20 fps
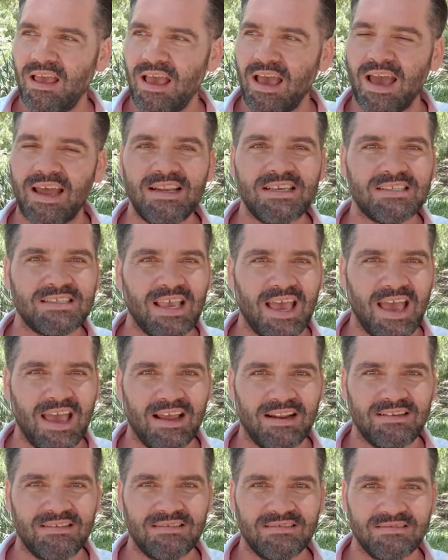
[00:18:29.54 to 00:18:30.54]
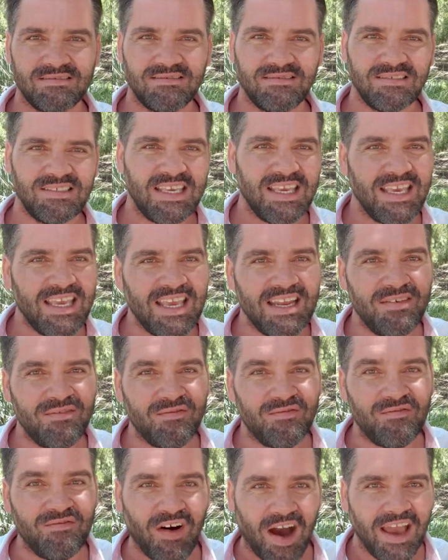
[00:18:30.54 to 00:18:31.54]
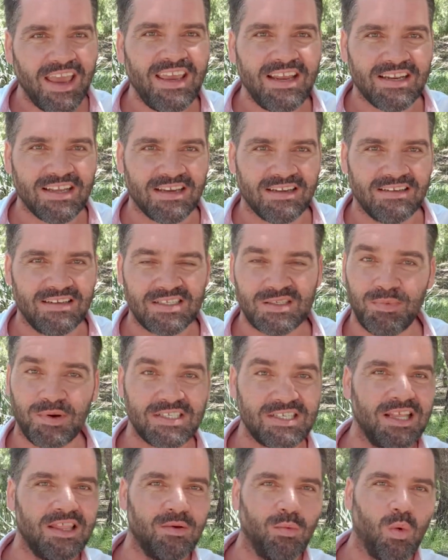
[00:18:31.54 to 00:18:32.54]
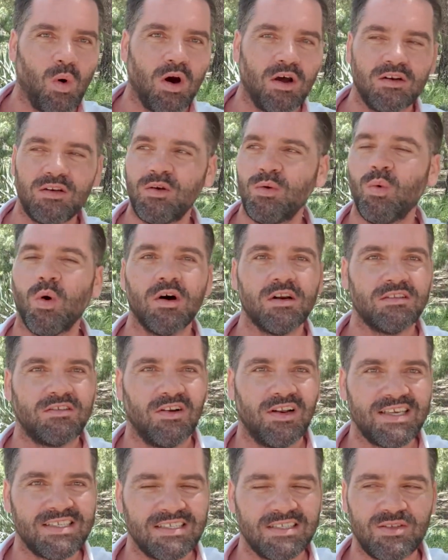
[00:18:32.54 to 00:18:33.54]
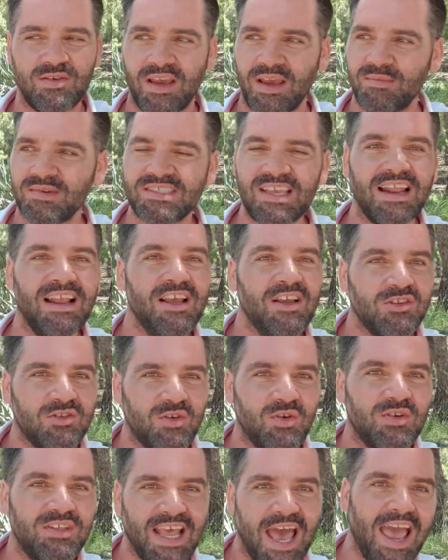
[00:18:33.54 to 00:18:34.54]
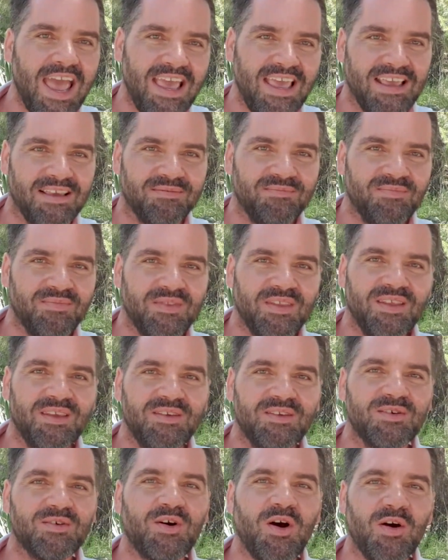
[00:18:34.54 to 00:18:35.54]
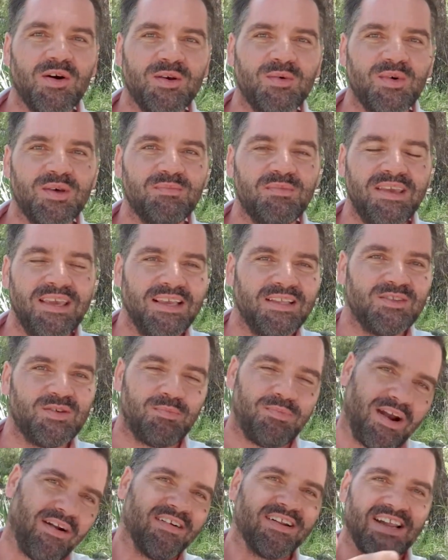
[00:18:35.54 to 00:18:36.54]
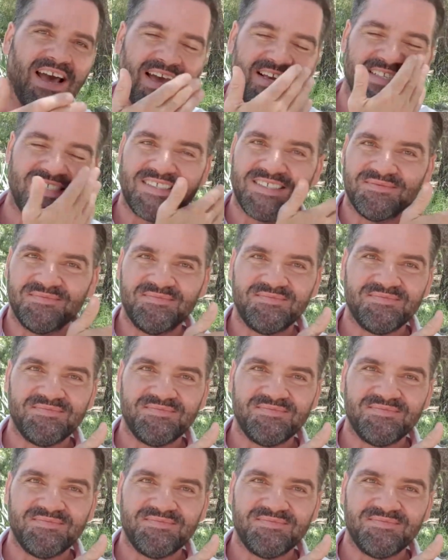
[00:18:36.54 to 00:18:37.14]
And he said, he invited, especially the one who wanted to listen to him, he said, today you're going with me to paradise.